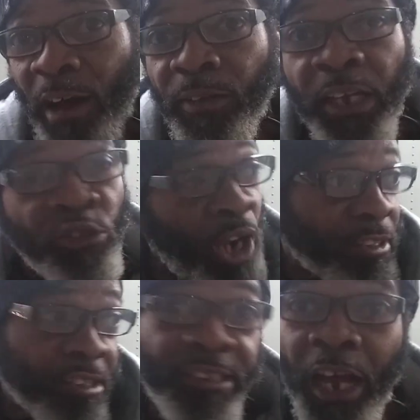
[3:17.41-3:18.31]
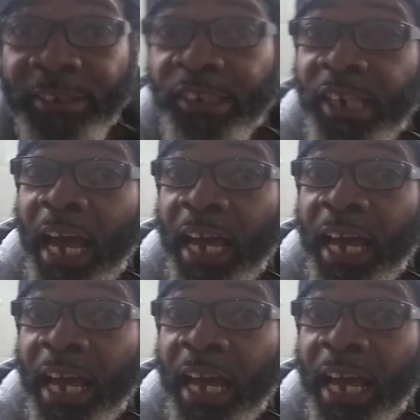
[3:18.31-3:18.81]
Dragic started to shine.